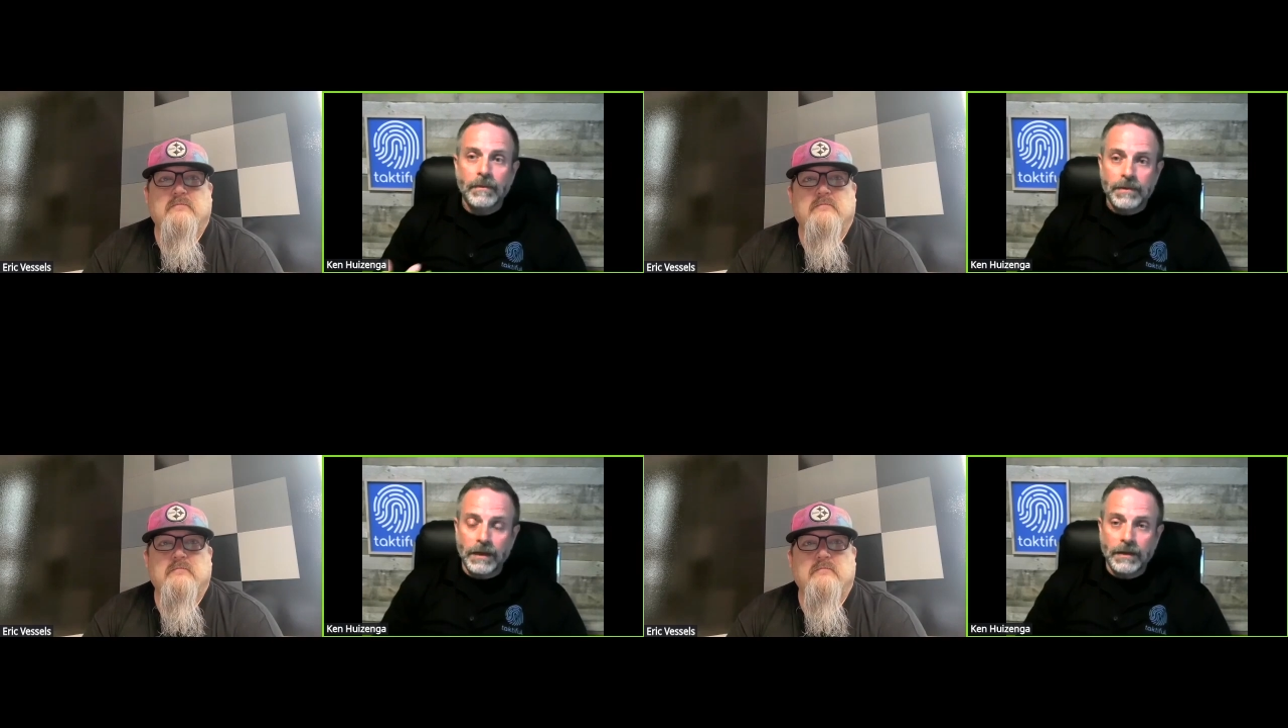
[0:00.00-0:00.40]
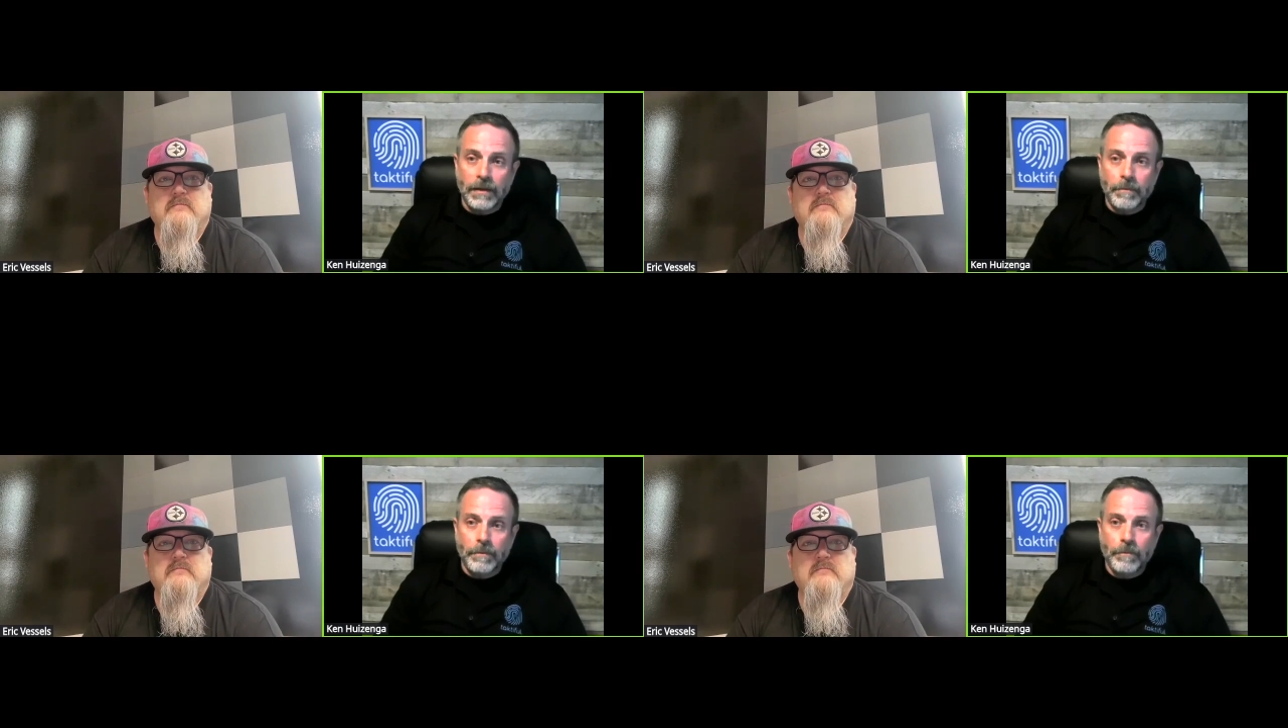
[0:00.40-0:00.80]
take
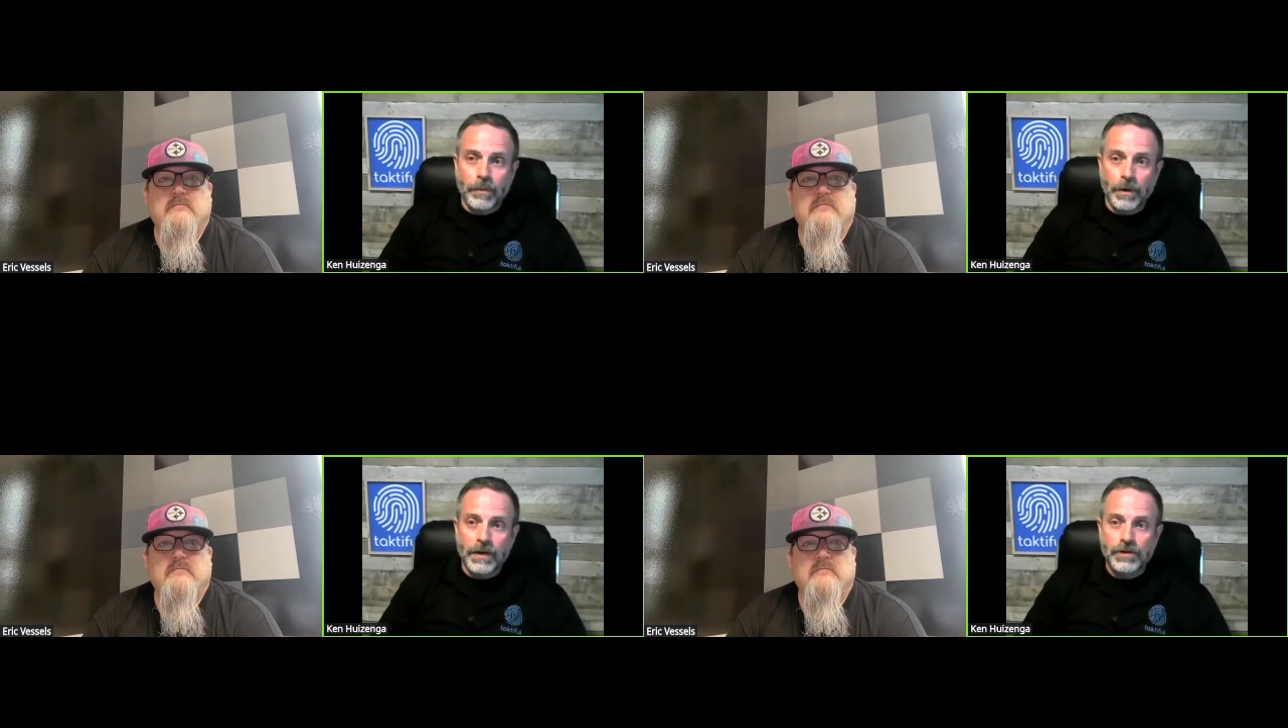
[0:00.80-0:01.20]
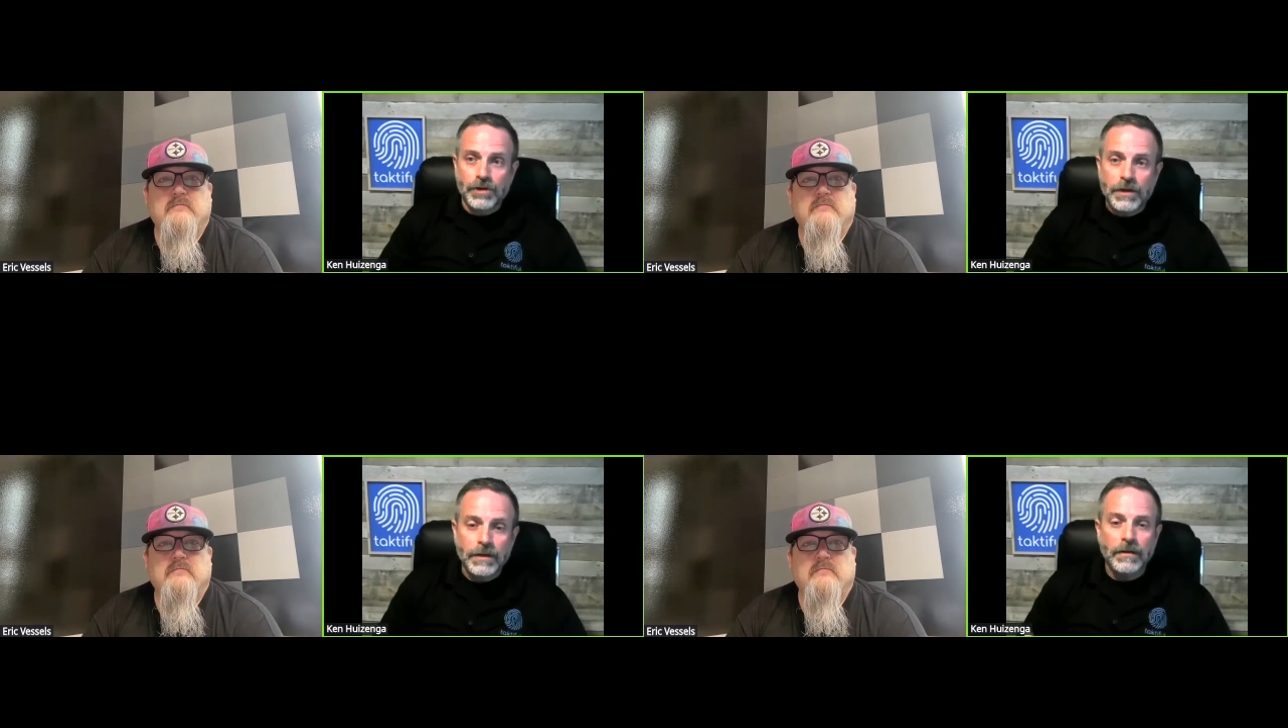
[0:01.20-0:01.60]
that printed
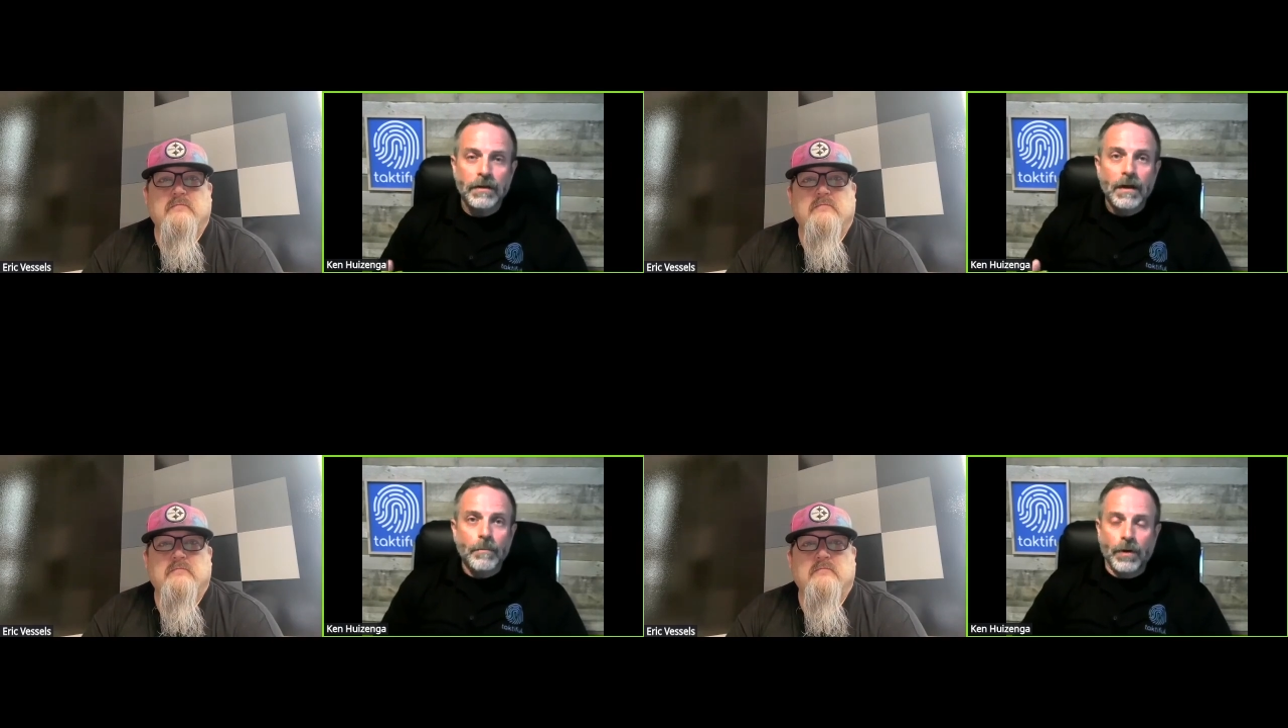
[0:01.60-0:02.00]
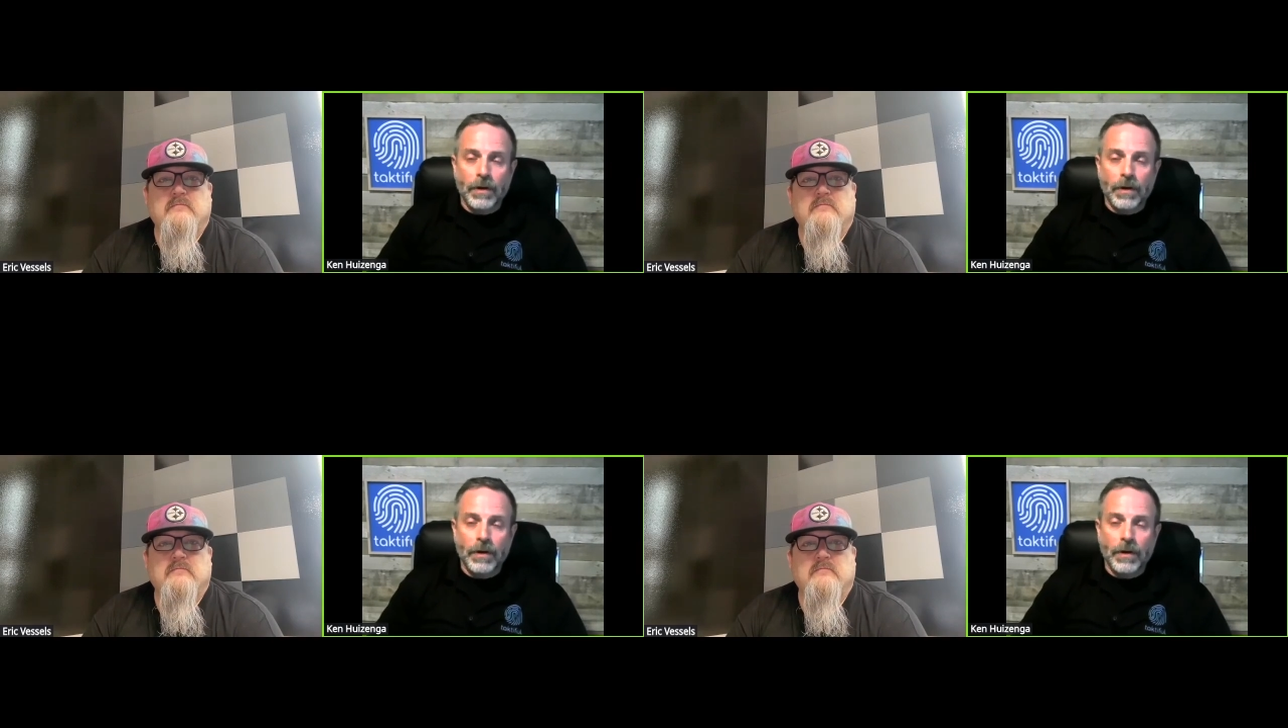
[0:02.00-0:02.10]
sheet, put it